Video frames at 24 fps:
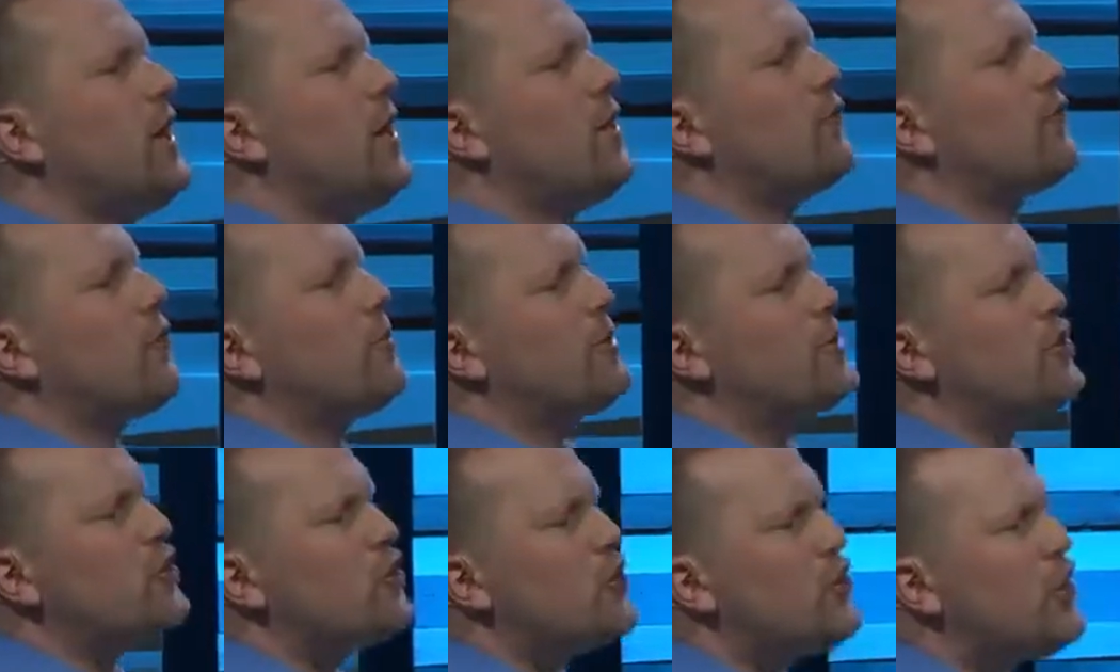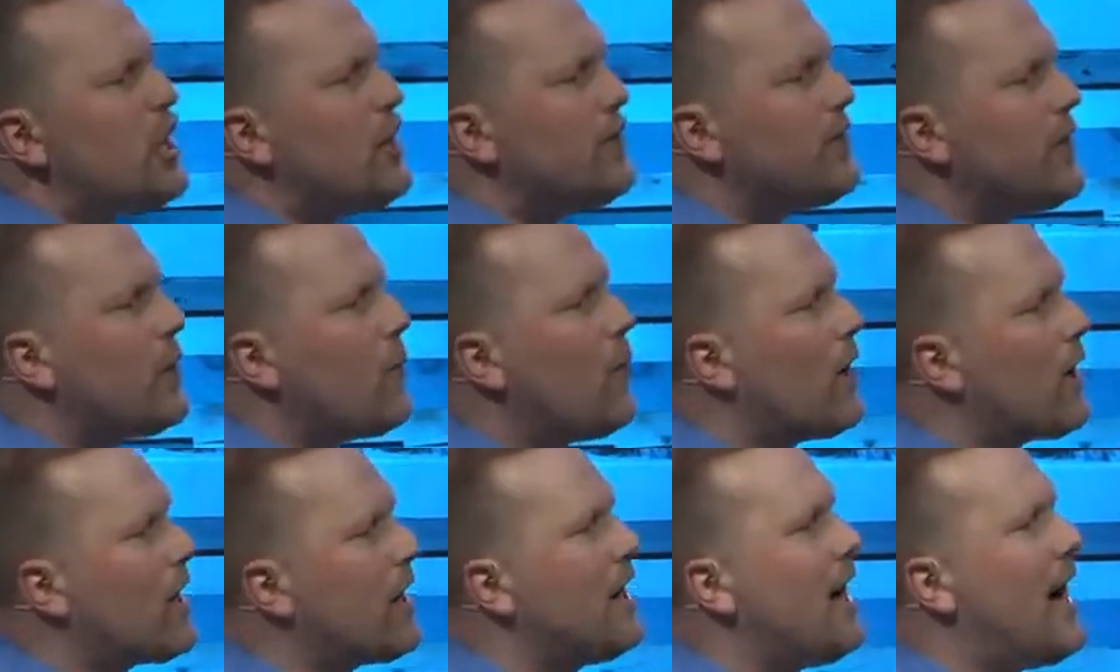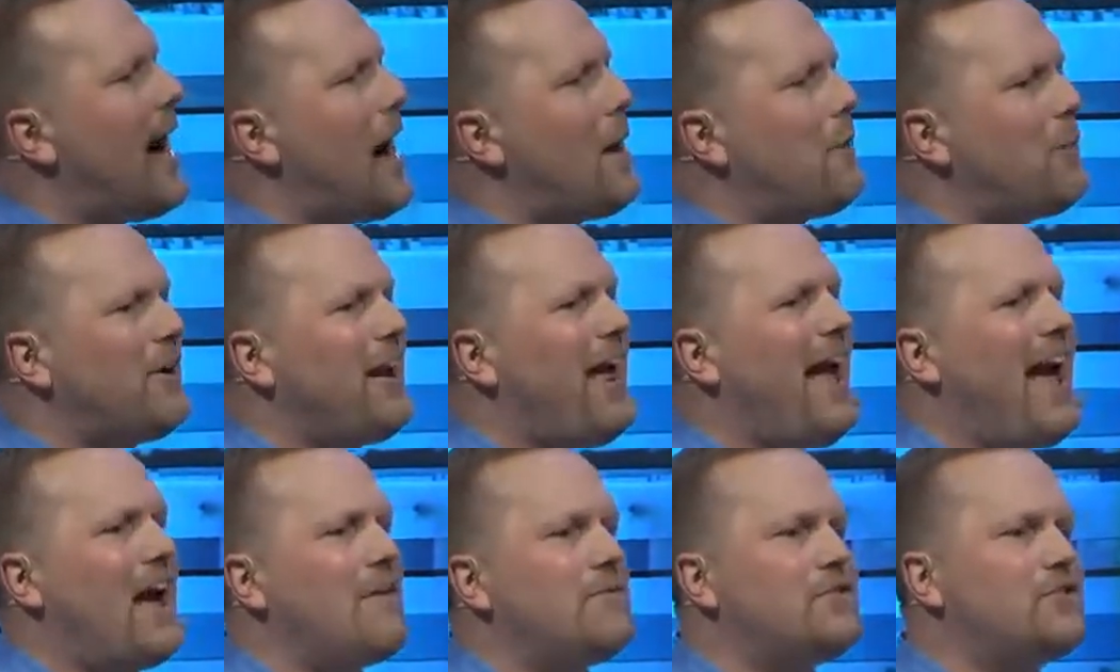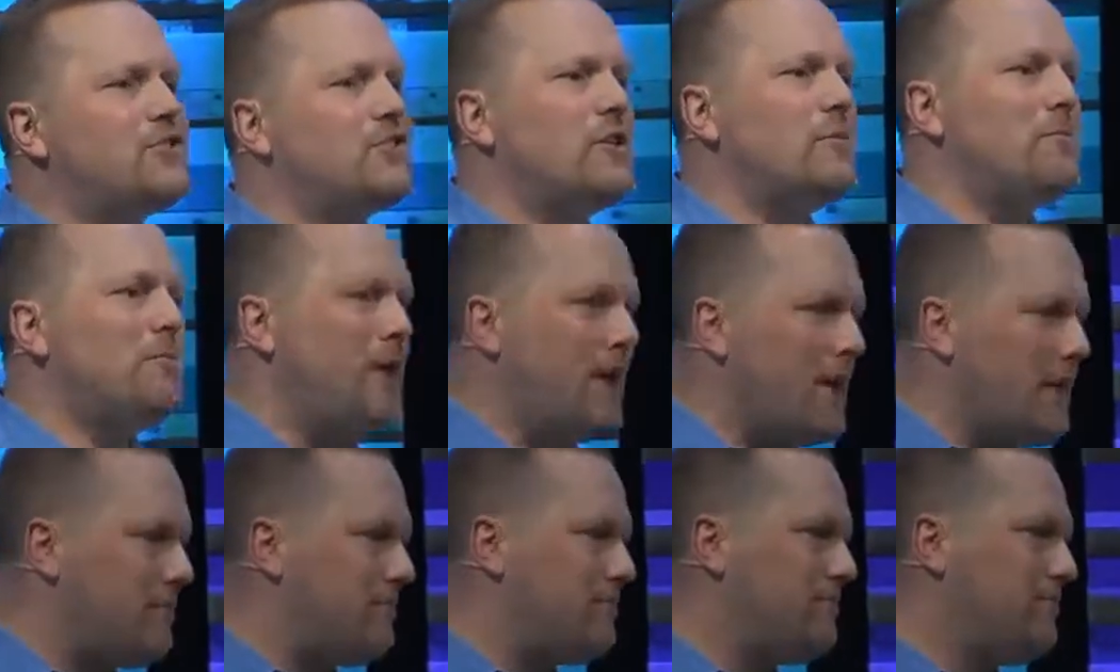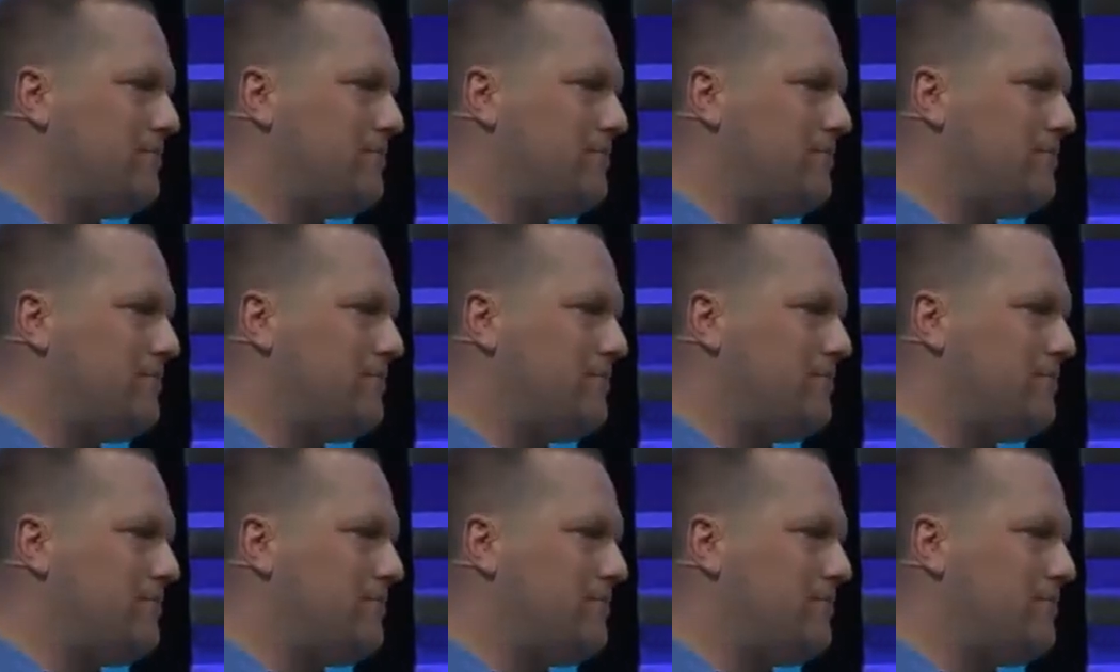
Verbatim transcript: from achieving what God would have us to be.